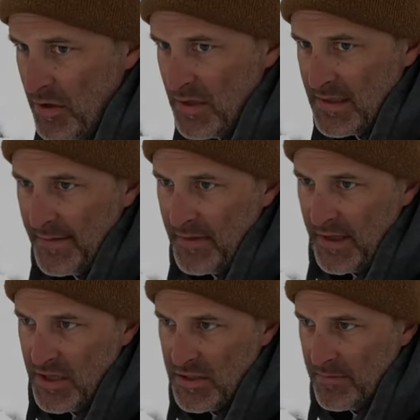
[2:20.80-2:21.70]
you can definitely
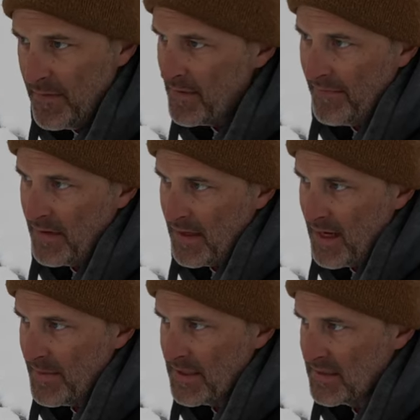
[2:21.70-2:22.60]
catch them. We've definitely caught
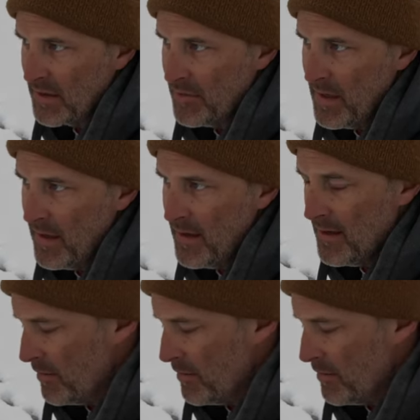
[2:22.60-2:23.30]
them on sucker belly,